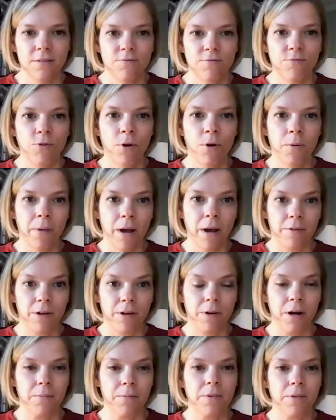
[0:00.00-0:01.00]
format
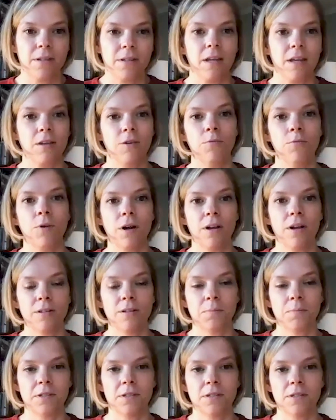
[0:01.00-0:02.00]
requirements, like you want
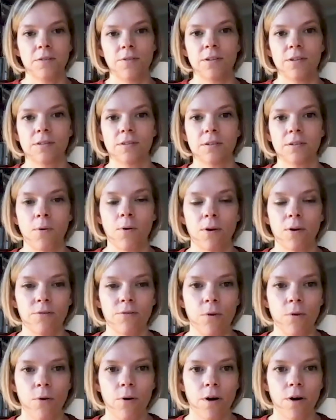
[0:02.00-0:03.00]
specific support
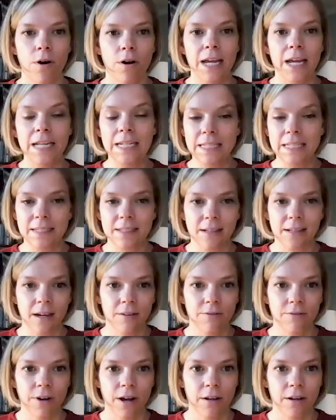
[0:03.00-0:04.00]
for
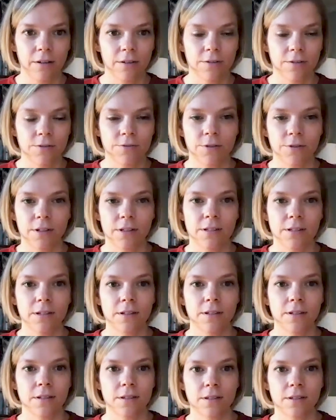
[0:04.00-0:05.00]
InDesign files, for
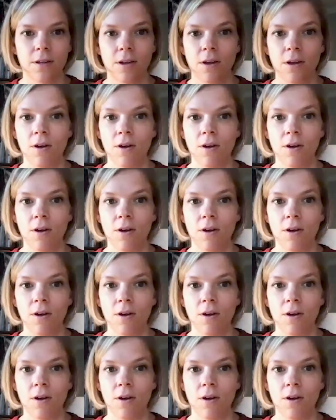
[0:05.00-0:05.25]
instance.